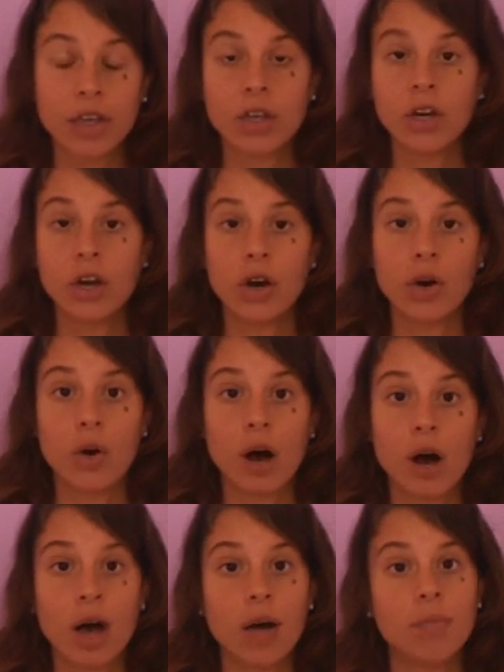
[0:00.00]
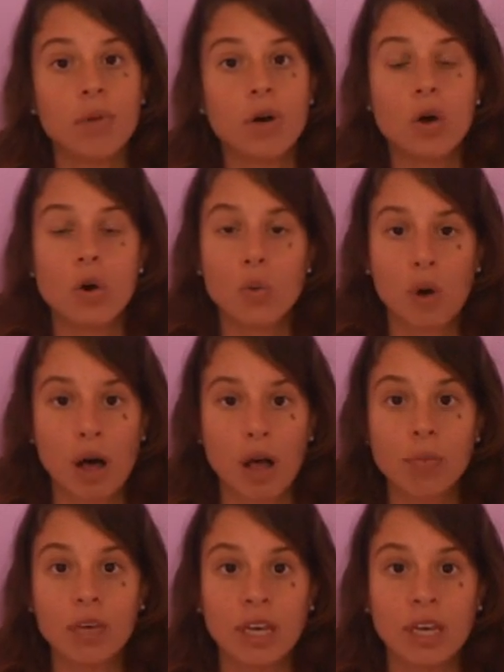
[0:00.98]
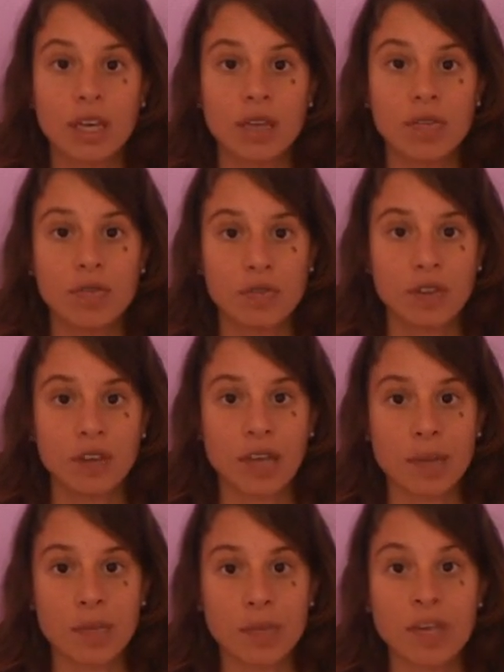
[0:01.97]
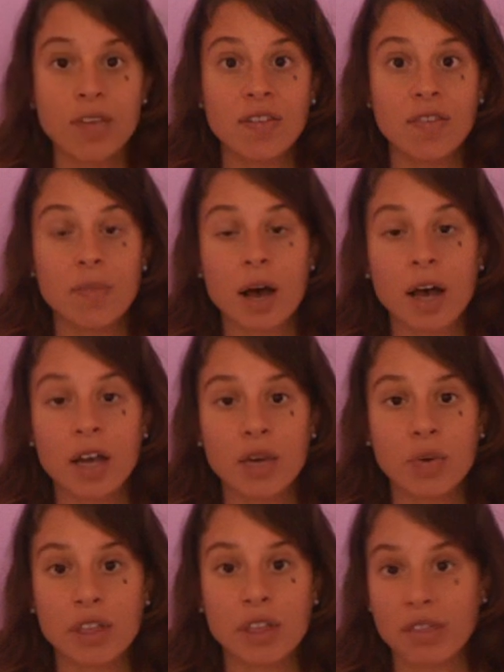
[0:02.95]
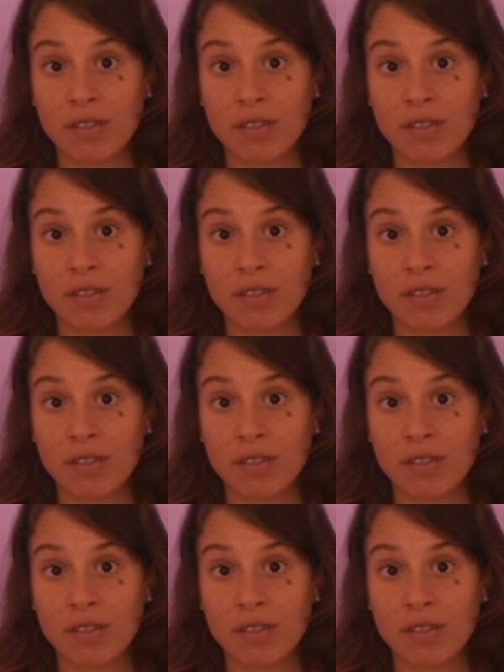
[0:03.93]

will help me to get peace of mind with